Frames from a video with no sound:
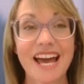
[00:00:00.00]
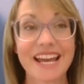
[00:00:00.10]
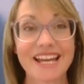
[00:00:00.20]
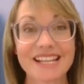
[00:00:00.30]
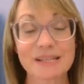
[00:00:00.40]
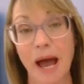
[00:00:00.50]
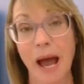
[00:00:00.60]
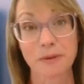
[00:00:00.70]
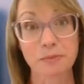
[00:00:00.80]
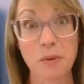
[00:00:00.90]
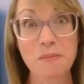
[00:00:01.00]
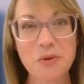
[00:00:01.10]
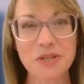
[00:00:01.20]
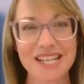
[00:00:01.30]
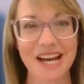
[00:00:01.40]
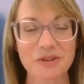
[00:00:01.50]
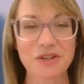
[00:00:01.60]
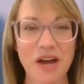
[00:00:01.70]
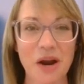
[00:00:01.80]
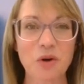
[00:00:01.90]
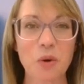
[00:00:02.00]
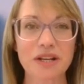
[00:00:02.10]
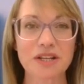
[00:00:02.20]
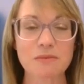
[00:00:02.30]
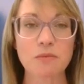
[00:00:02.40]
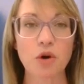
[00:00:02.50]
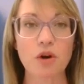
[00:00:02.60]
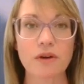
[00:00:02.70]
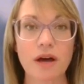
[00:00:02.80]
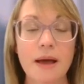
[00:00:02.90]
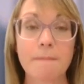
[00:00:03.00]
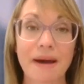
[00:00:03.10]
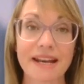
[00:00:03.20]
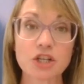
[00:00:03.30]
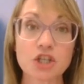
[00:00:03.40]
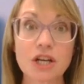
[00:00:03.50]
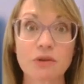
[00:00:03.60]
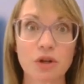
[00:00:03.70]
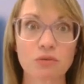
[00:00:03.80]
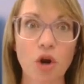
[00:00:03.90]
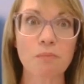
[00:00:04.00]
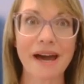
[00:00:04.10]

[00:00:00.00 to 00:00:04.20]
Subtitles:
is perhaps promoted out of that role into more of a managerial role,